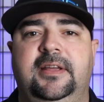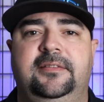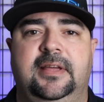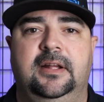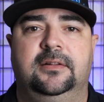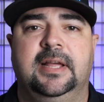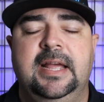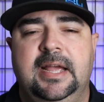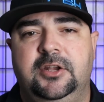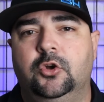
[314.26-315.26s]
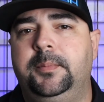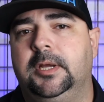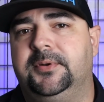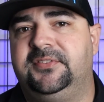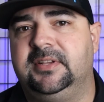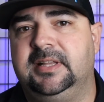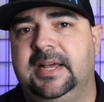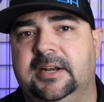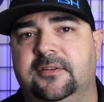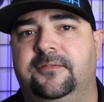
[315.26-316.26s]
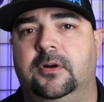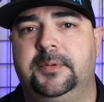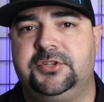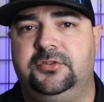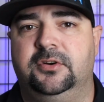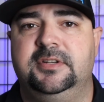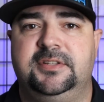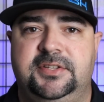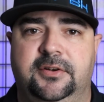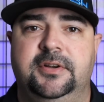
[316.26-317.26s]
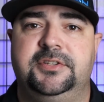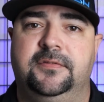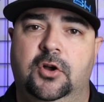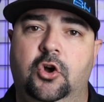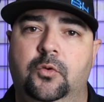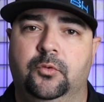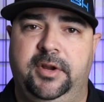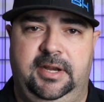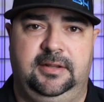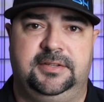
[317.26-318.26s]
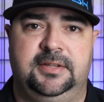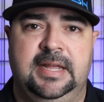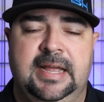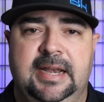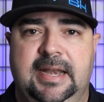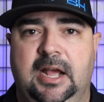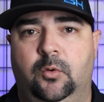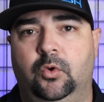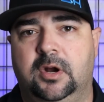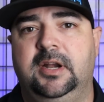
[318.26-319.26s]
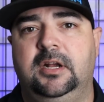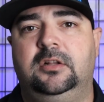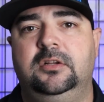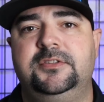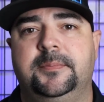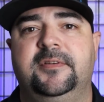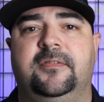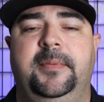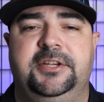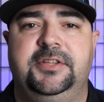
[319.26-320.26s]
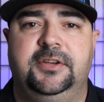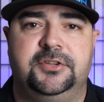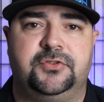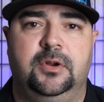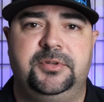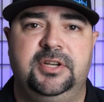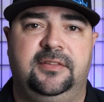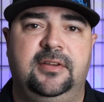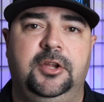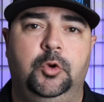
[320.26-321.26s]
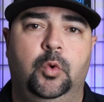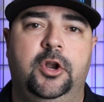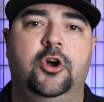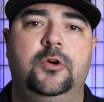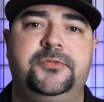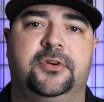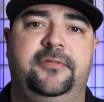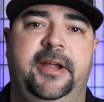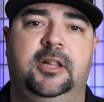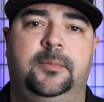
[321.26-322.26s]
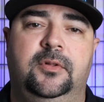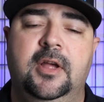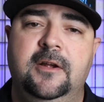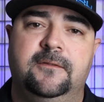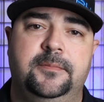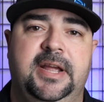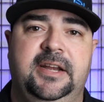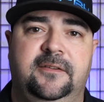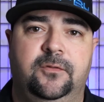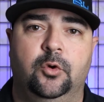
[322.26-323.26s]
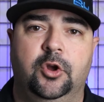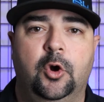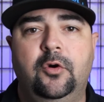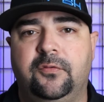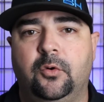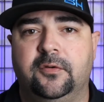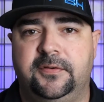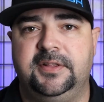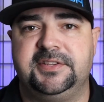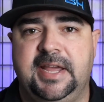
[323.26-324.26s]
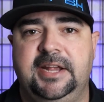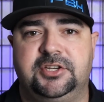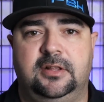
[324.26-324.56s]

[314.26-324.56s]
detailed, and you'll be able to select from a certain series of ohm readings. Now we're going to include some information in the description to tell you what ohms are available from 94 to 04 for this gauge